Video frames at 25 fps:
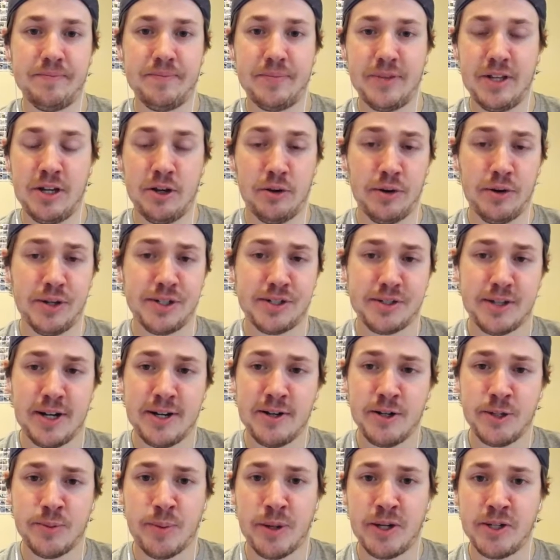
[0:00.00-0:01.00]
His
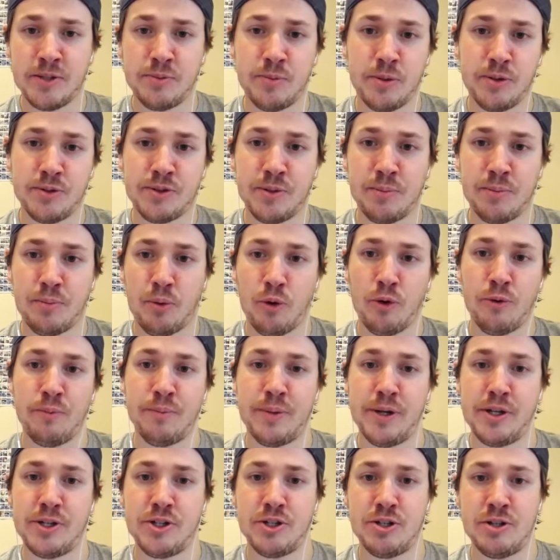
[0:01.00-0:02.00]
slider has been his most
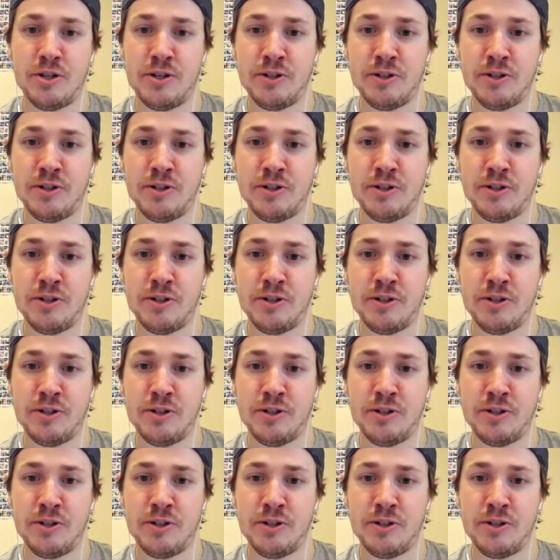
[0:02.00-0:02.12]
important pitch,